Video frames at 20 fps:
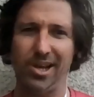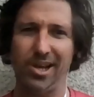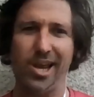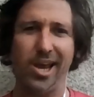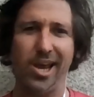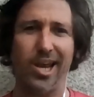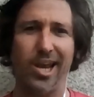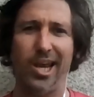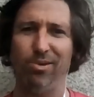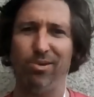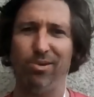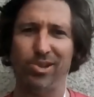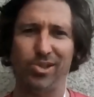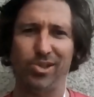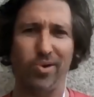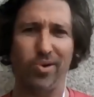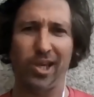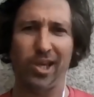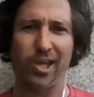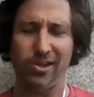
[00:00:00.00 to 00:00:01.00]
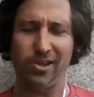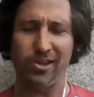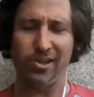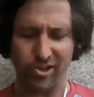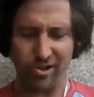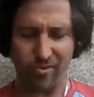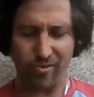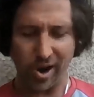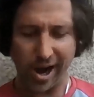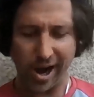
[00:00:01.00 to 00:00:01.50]
Yeah, he was doing
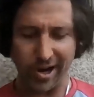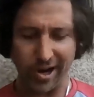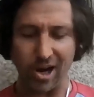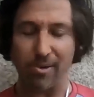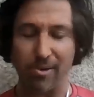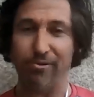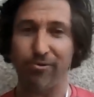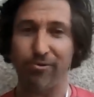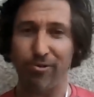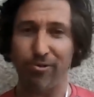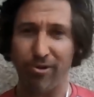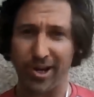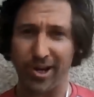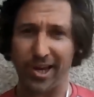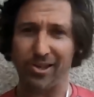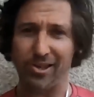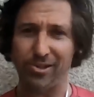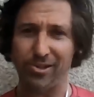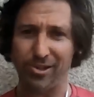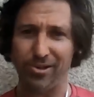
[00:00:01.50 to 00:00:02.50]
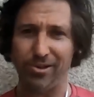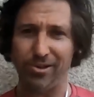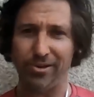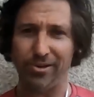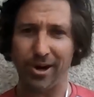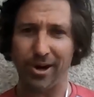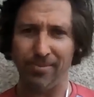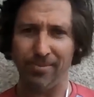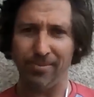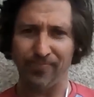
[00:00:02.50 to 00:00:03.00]
interviews on radio beforehand too,
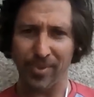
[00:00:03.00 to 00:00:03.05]
right?